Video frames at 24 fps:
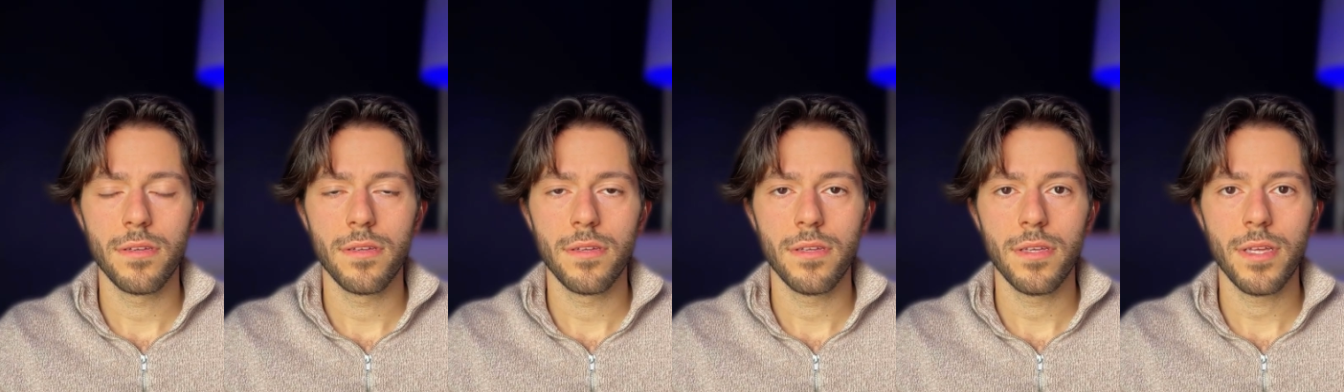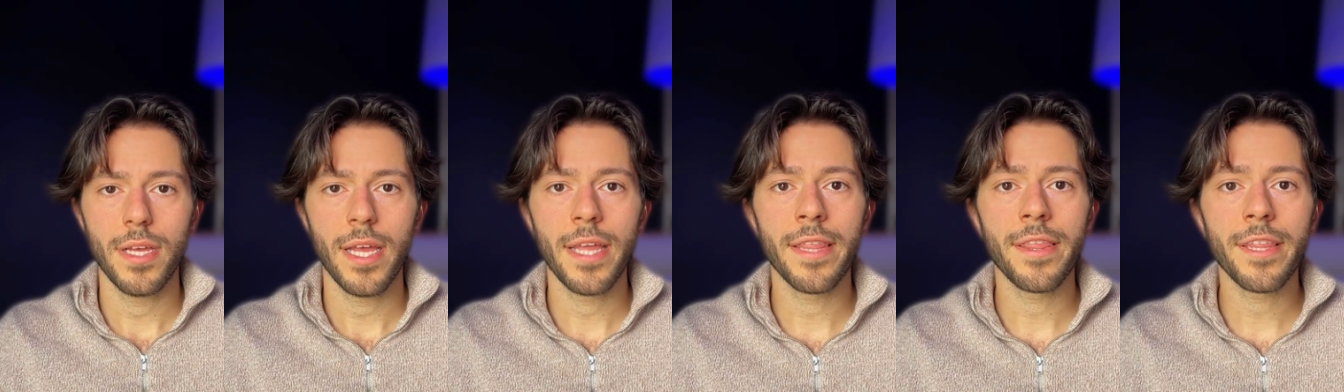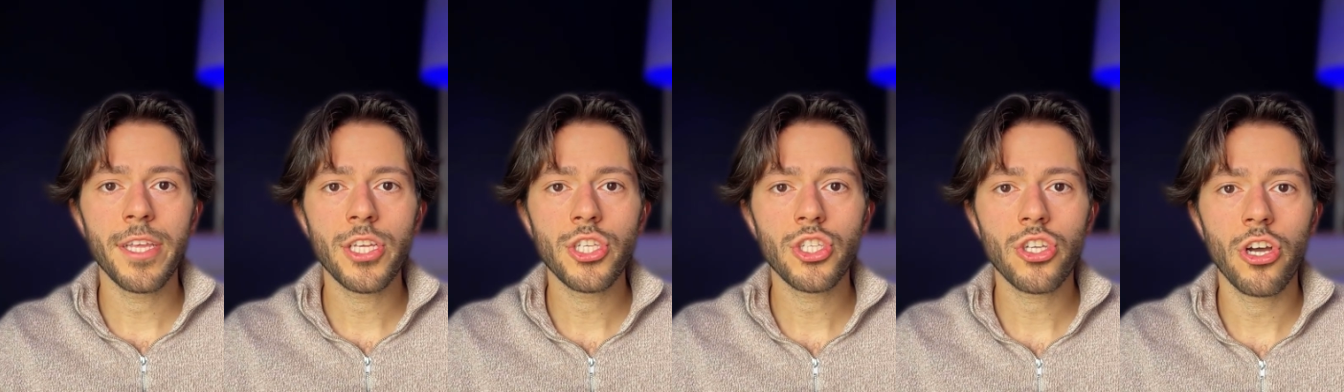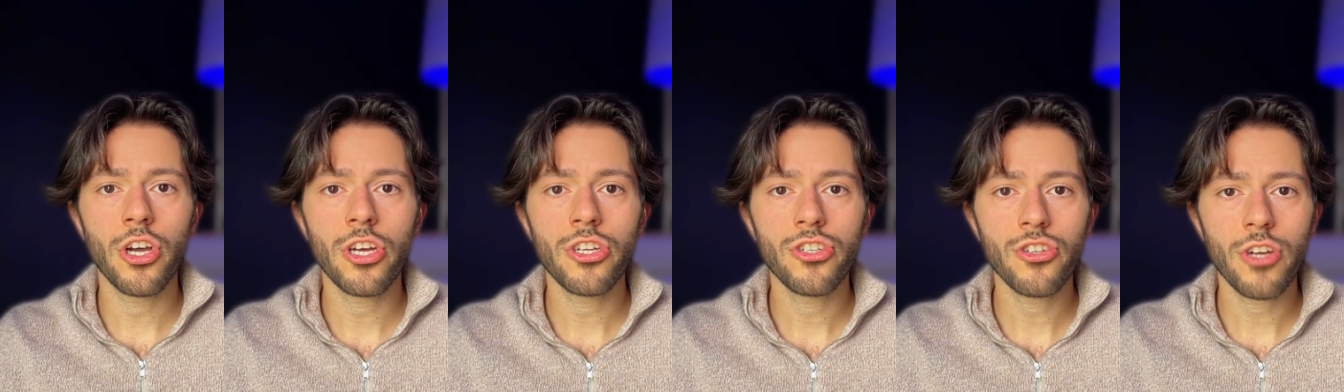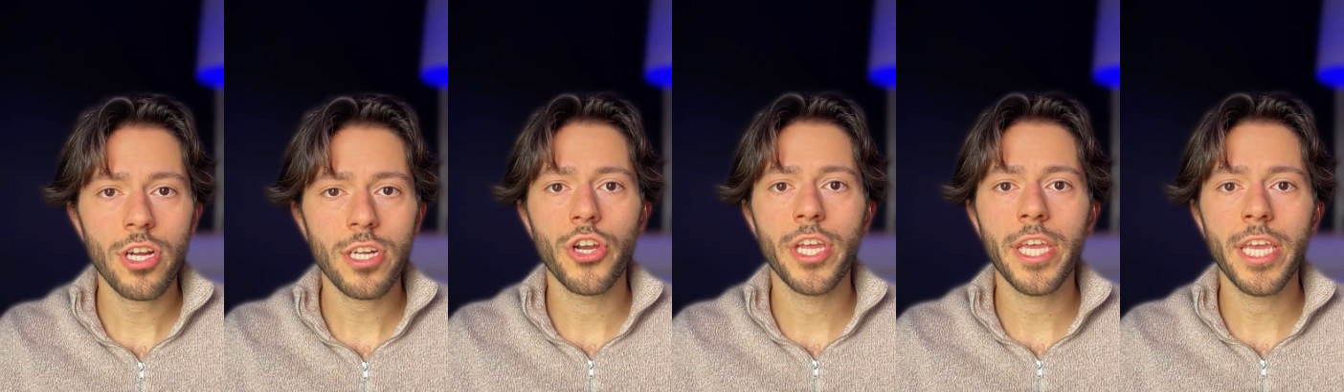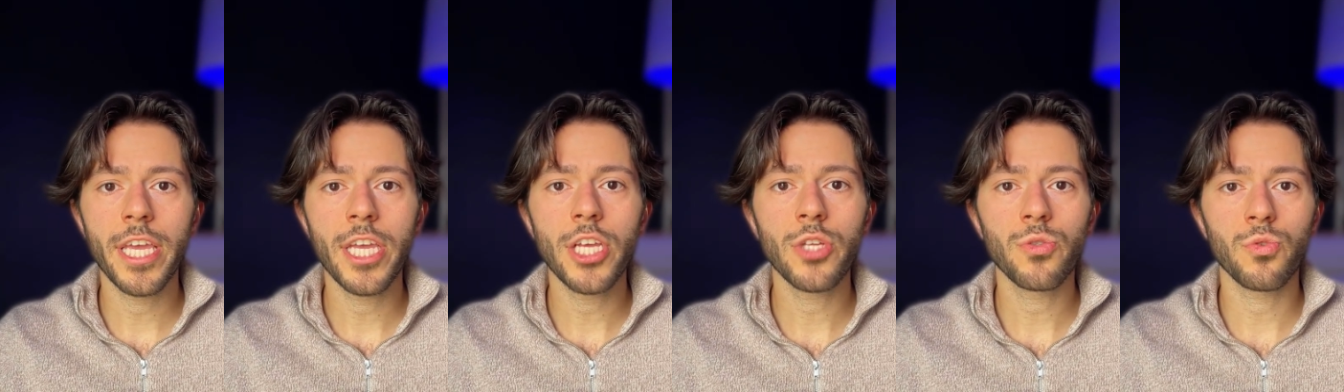And these contracts are
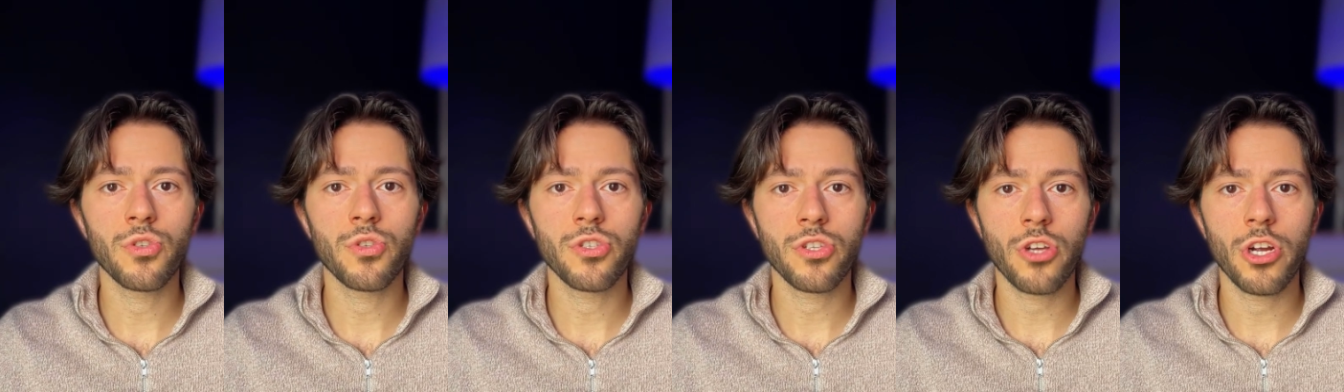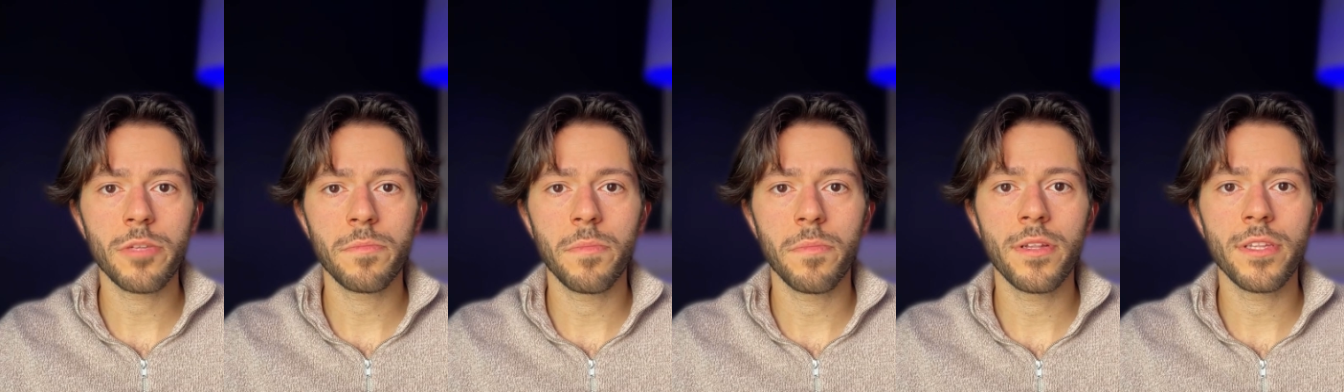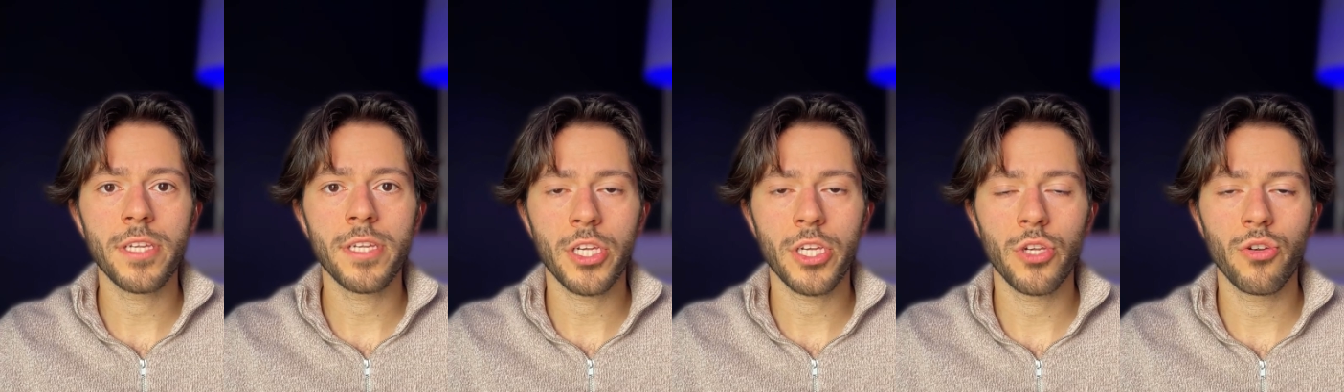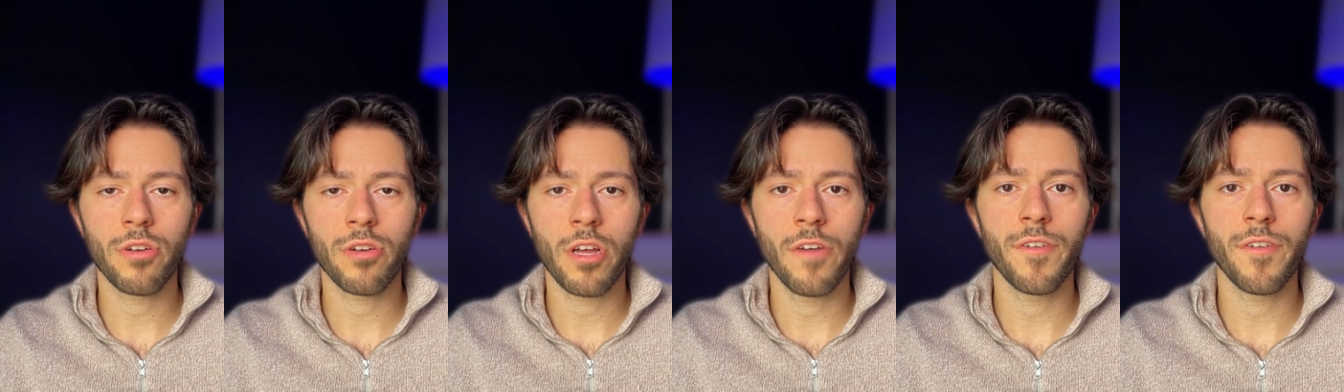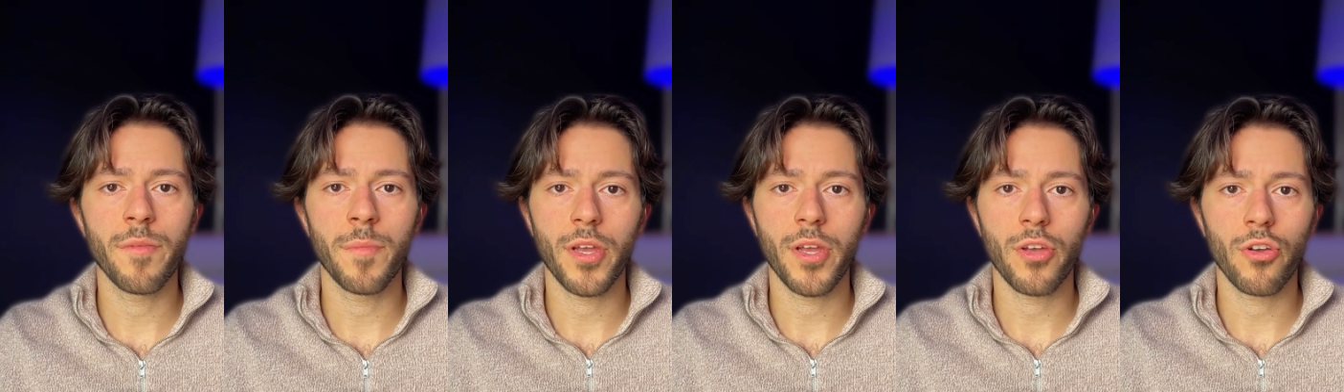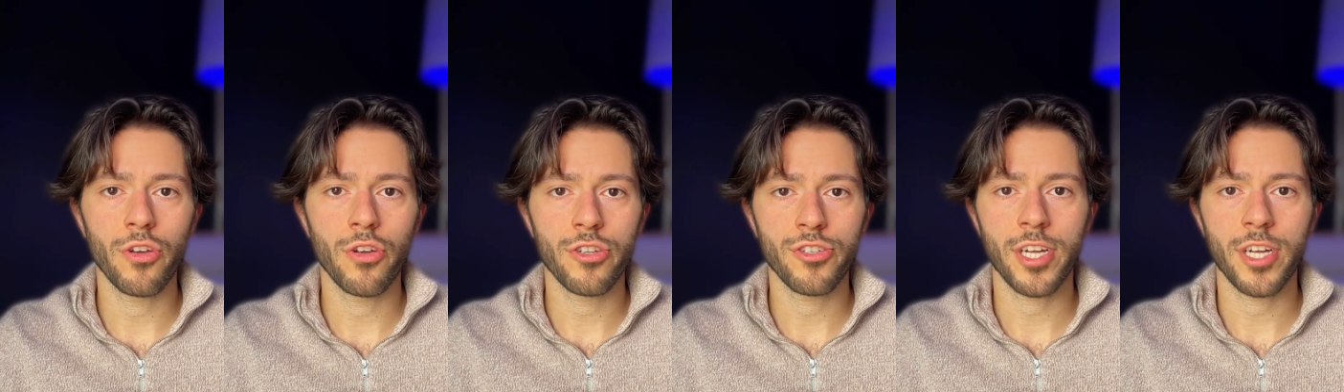key to start building your government
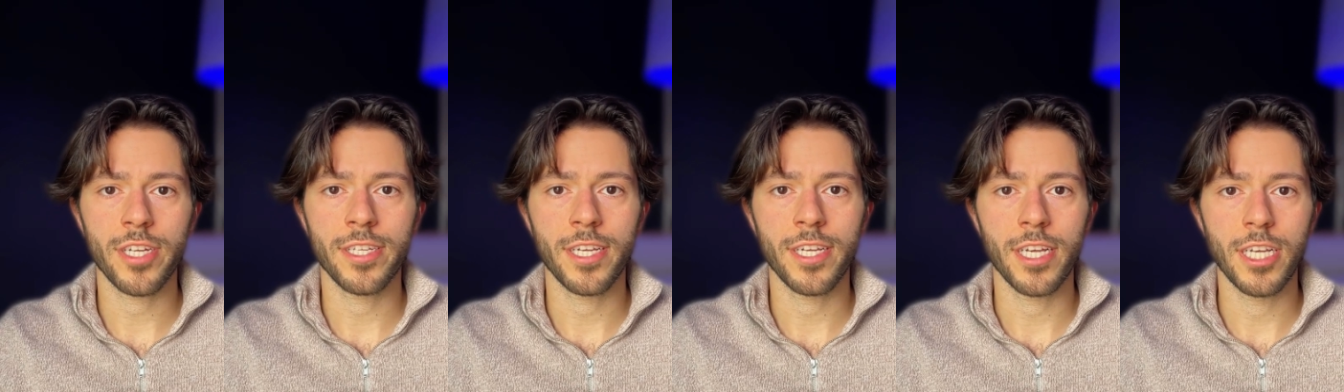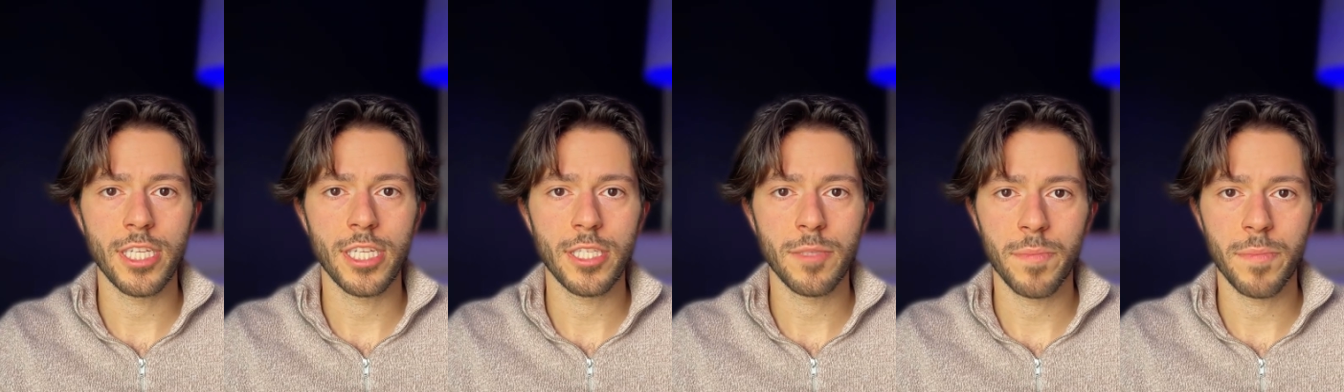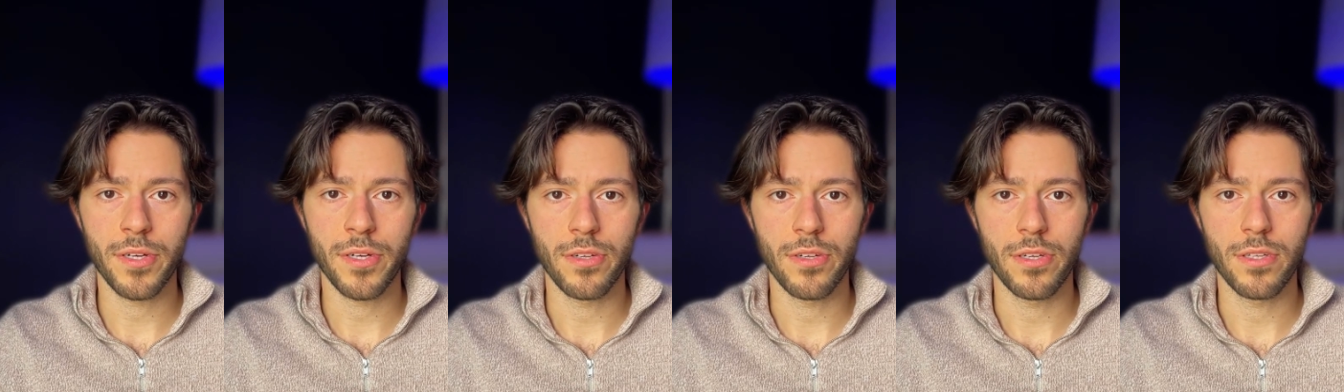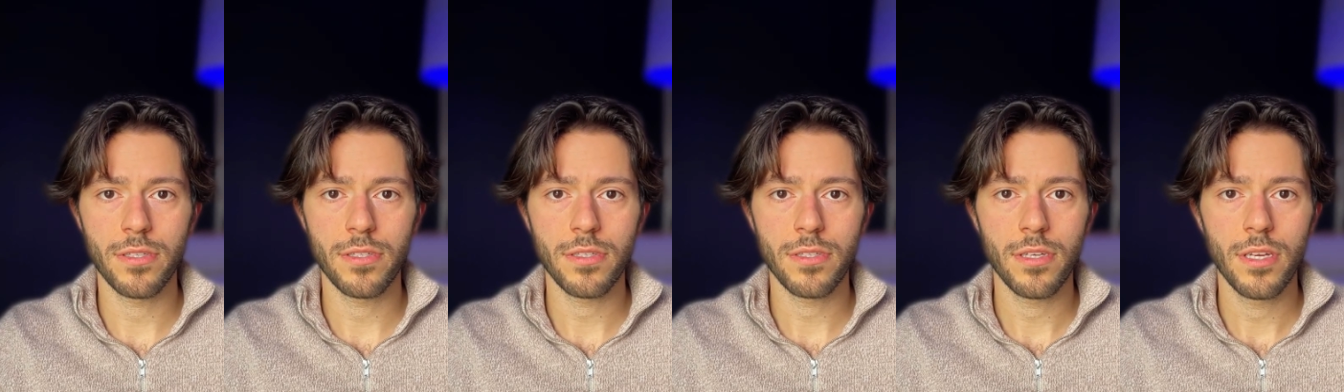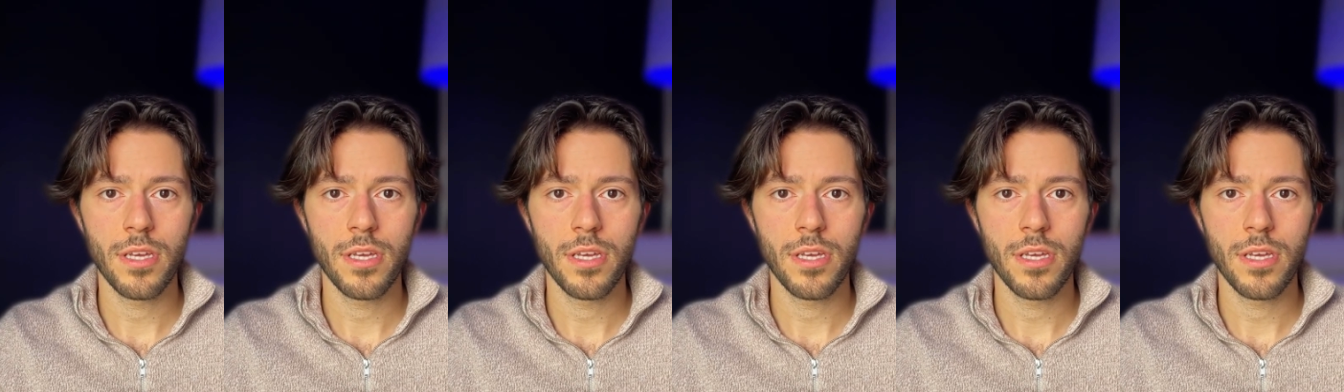contracting experience.